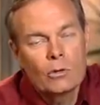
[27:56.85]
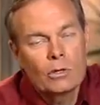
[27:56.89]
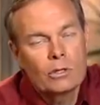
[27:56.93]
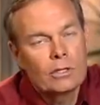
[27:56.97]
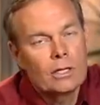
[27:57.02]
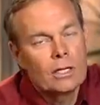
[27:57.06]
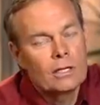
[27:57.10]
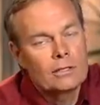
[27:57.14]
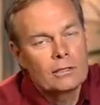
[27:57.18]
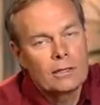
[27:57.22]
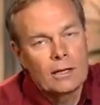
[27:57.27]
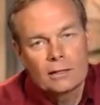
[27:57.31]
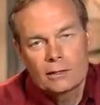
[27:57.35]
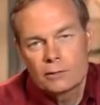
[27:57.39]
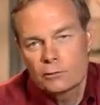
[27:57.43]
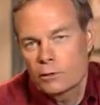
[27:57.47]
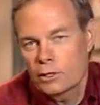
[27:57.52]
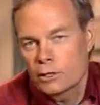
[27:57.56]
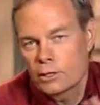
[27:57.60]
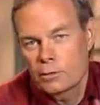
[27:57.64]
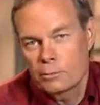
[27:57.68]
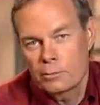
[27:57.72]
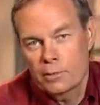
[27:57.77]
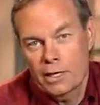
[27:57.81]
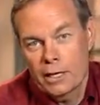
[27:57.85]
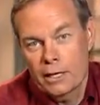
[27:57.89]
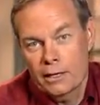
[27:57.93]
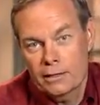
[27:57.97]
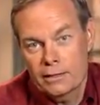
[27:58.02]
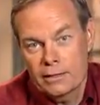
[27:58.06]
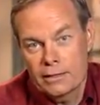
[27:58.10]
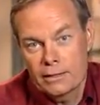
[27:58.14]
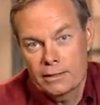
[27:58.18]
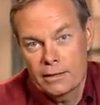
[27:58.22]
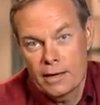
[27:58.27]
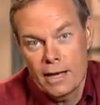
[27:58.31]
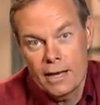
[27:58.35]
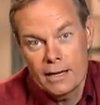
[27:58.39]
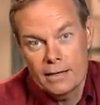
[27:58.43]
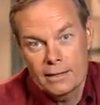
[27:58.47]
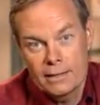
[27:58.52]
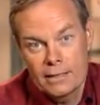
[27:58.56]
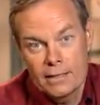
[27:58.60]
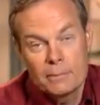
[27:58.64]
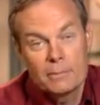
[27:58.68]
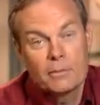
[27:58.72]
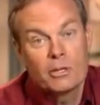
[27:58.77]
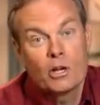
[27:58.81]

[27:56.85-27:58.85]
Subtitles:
that that's not the way you pronounce his last name,